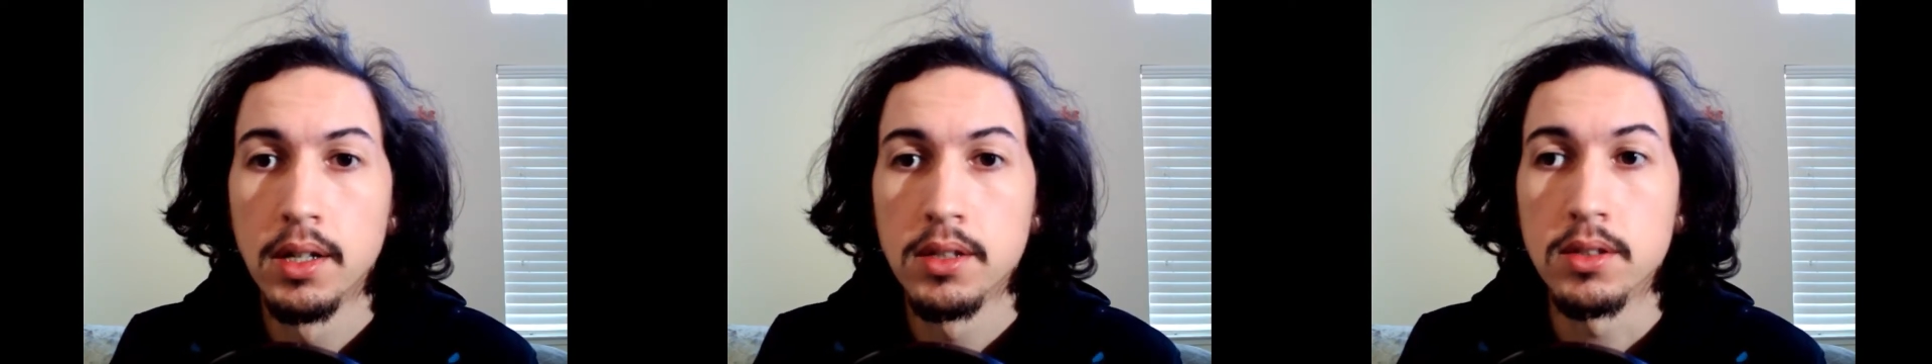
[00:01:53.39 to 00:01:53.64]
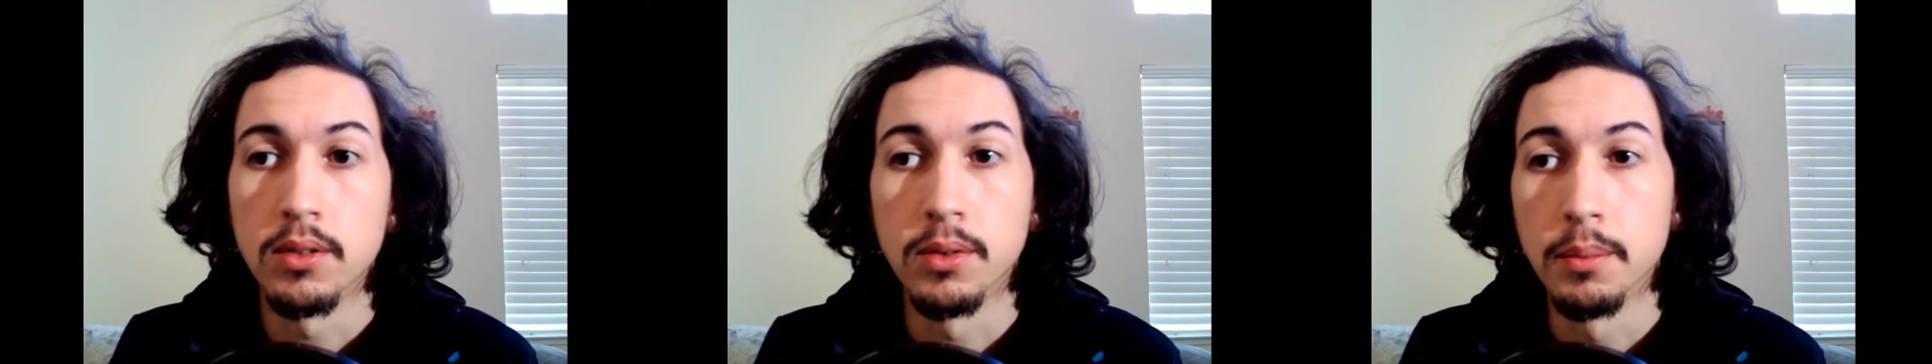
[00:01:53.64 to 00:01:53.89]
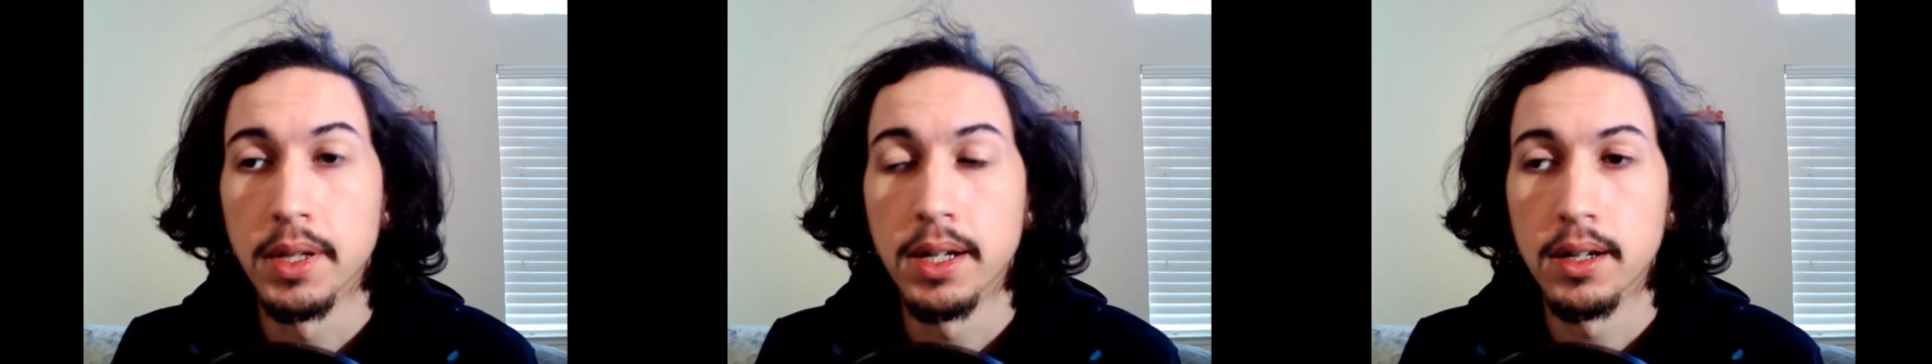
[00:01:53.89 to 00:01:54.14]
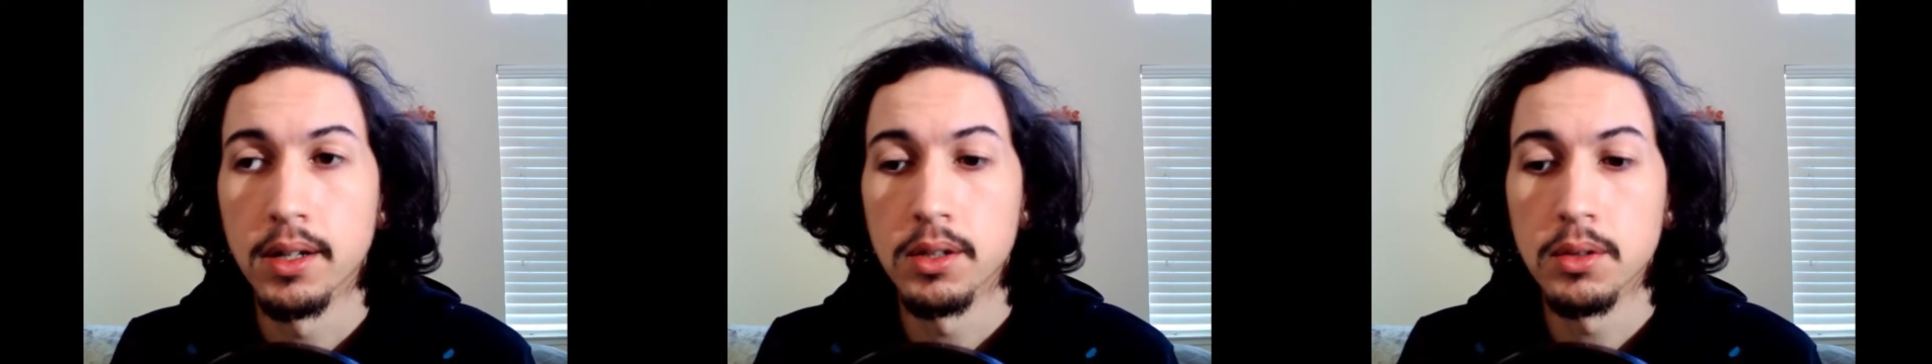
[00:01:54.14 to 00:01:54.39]
So from
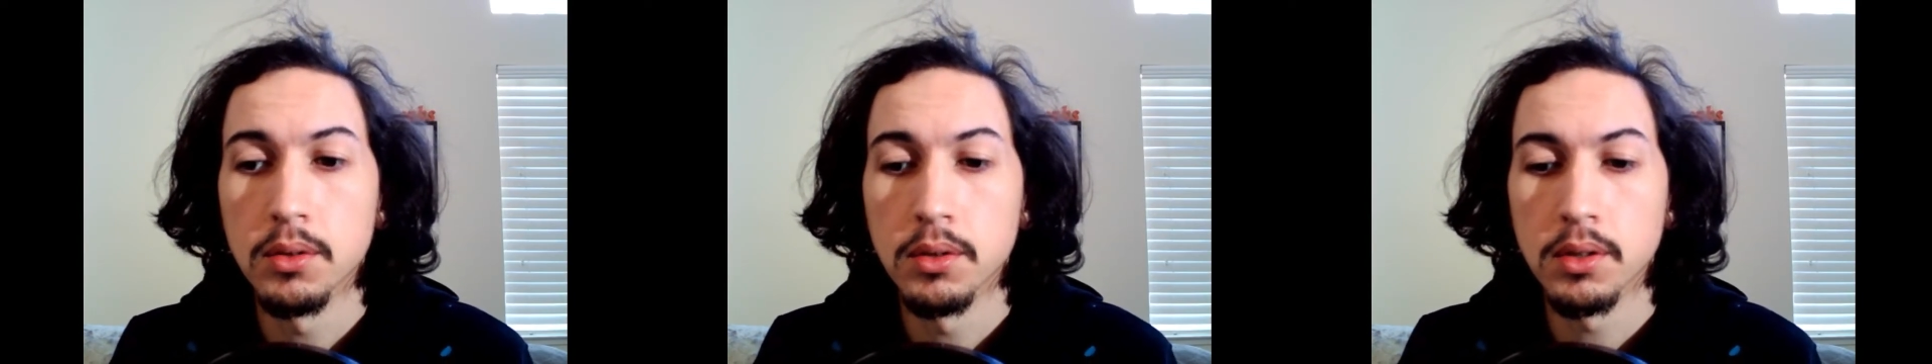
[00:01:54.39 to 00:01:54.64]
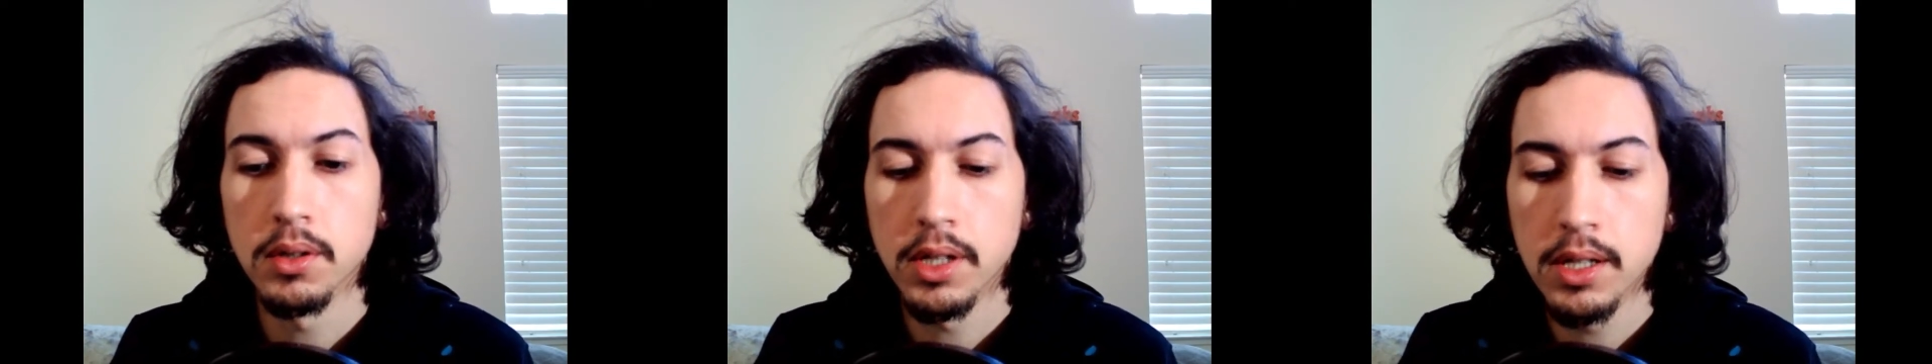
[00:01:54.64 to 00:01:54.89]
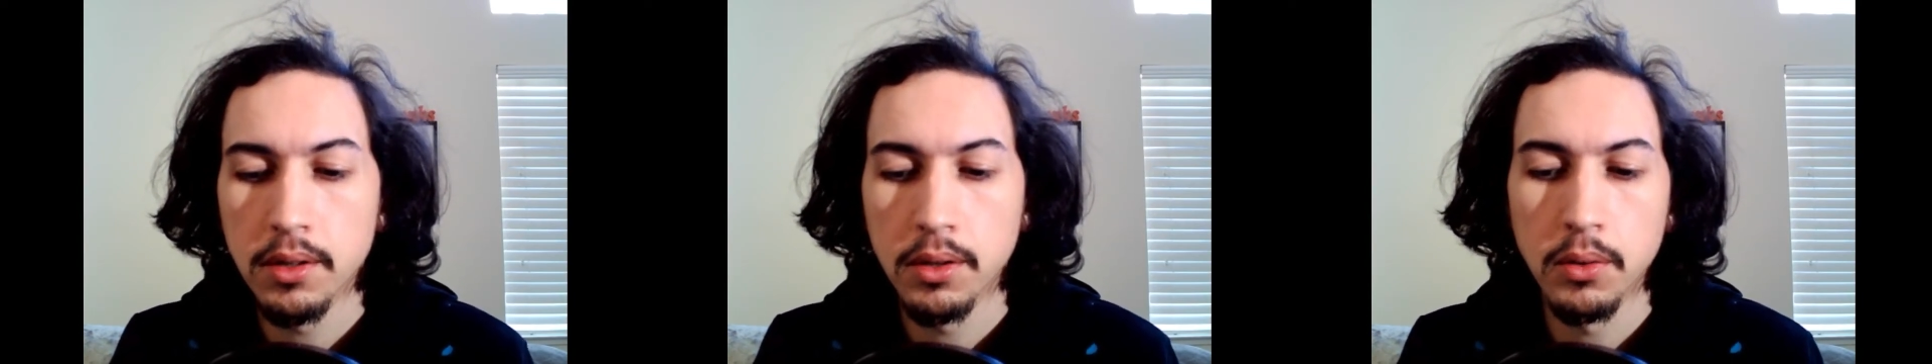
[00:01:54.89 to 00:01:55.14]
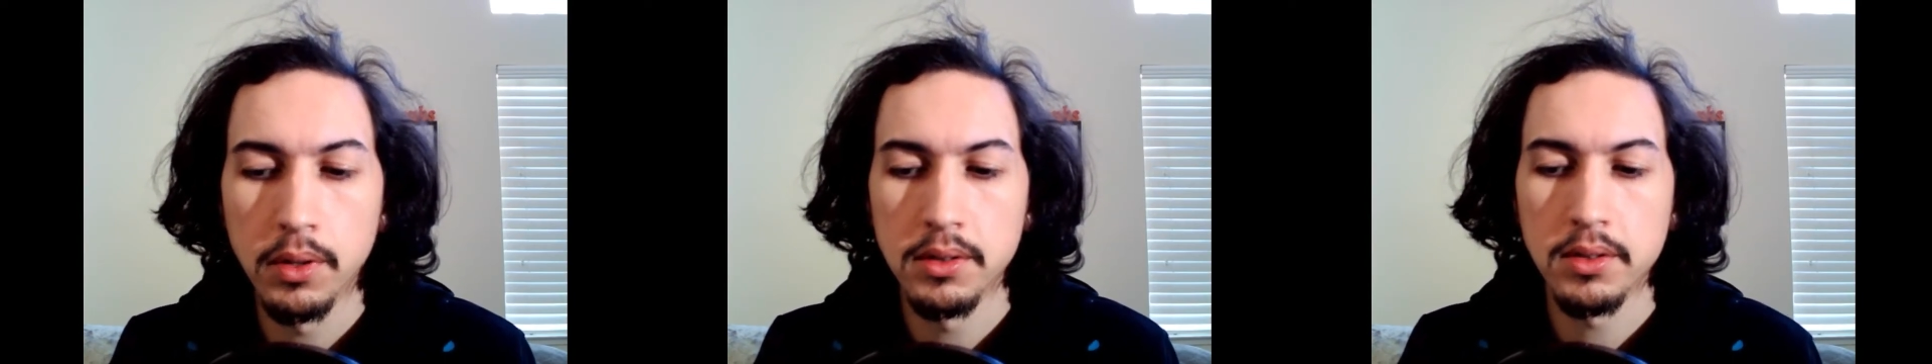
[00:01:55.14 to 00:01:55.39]
there, you're either
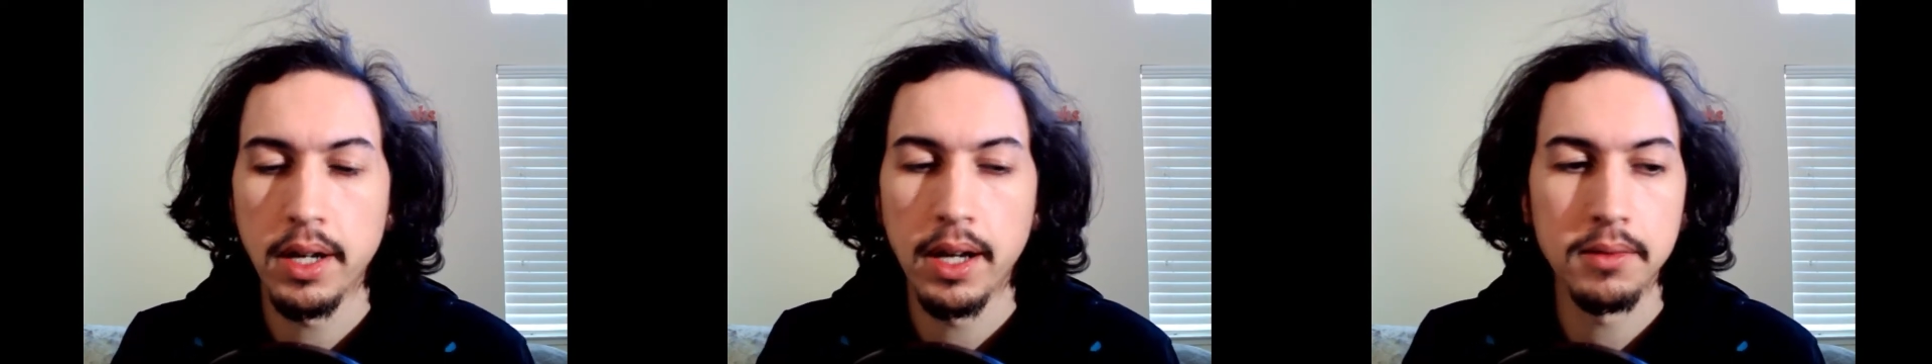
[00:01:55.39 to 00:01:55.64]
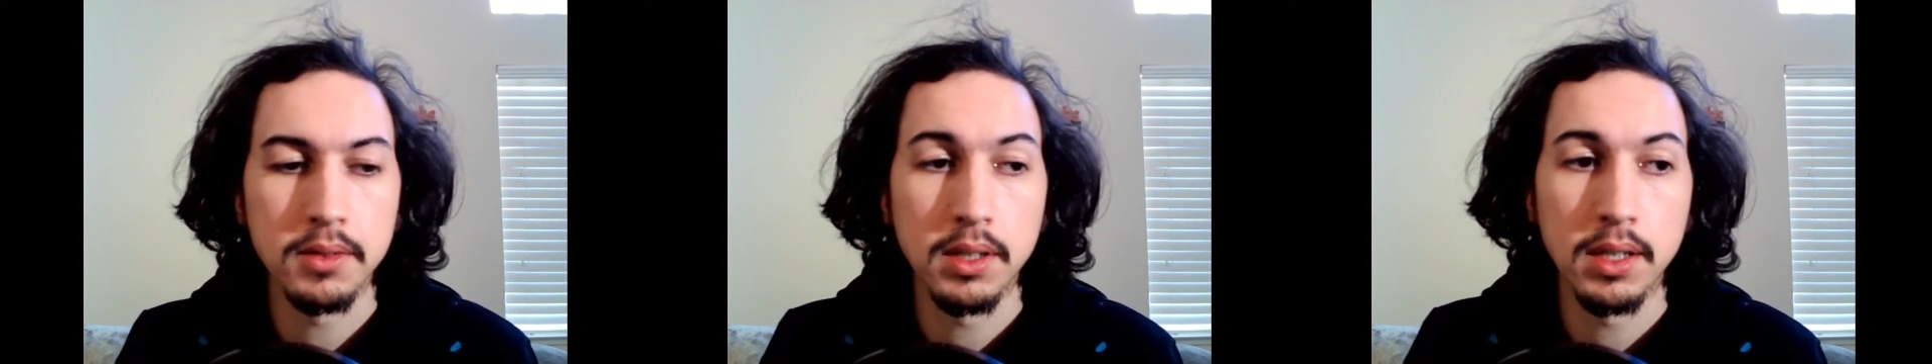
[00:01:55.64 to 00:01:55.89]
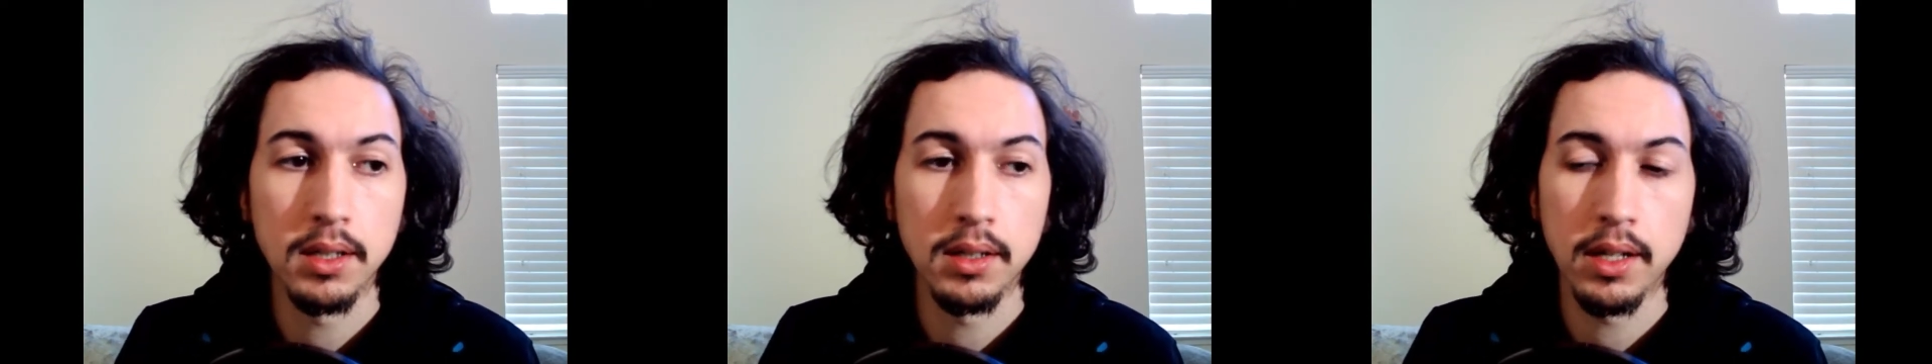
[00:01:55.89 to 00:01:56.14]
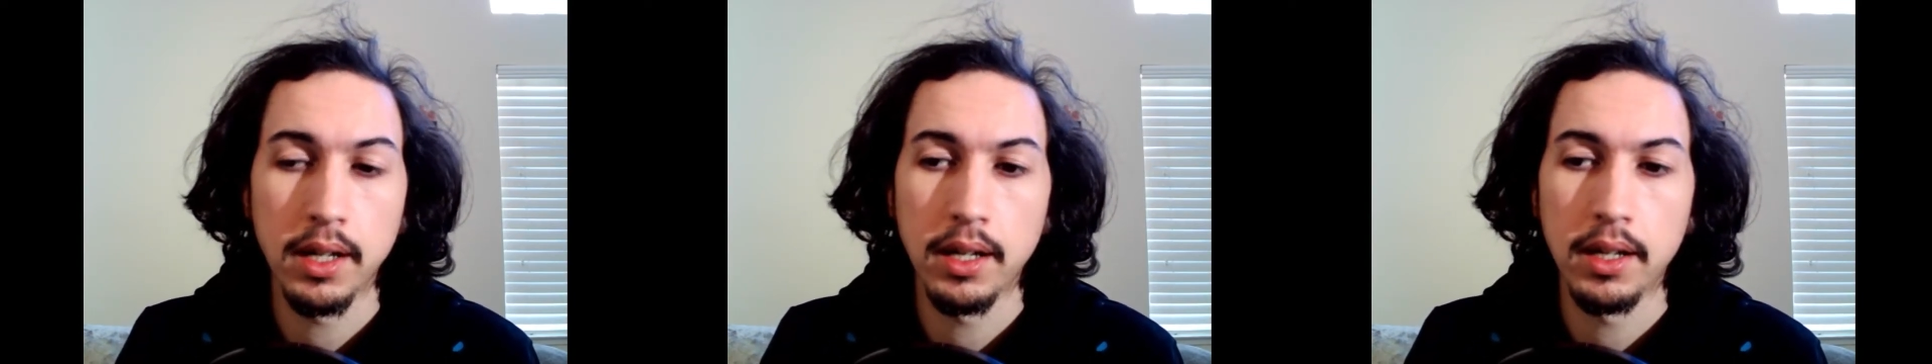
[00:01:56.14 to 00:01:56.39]
going to have to get
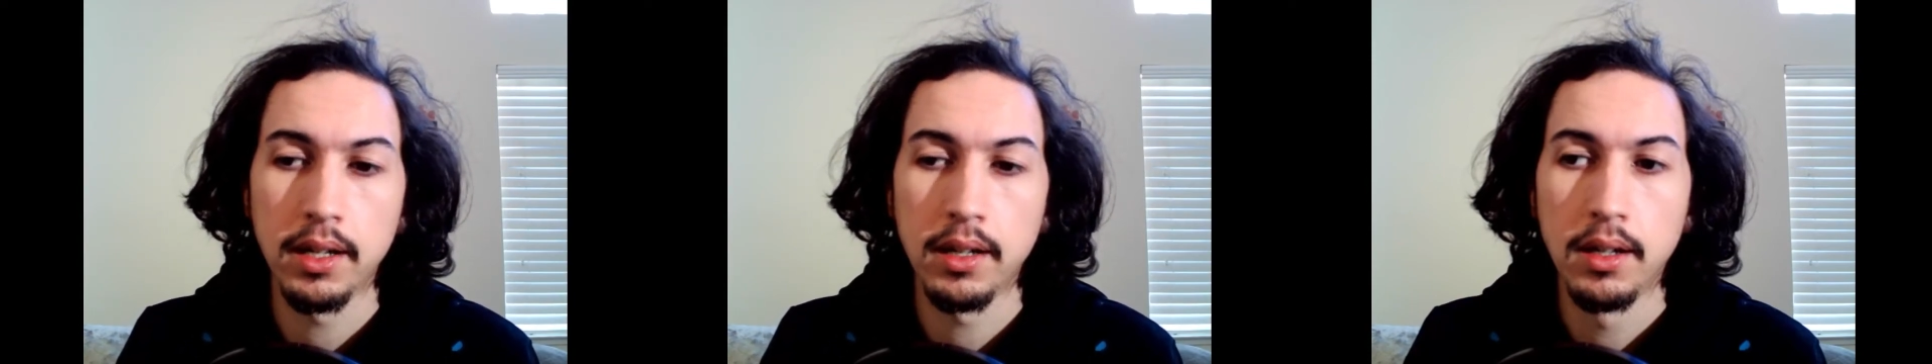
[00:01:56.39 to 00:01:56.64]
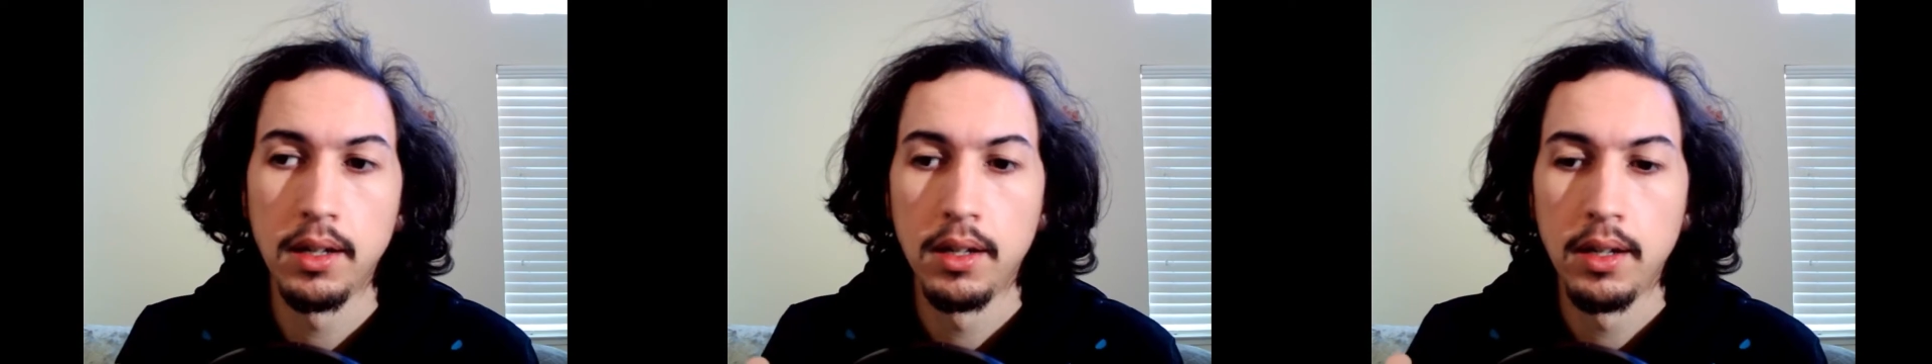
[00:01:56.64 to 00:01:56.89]
a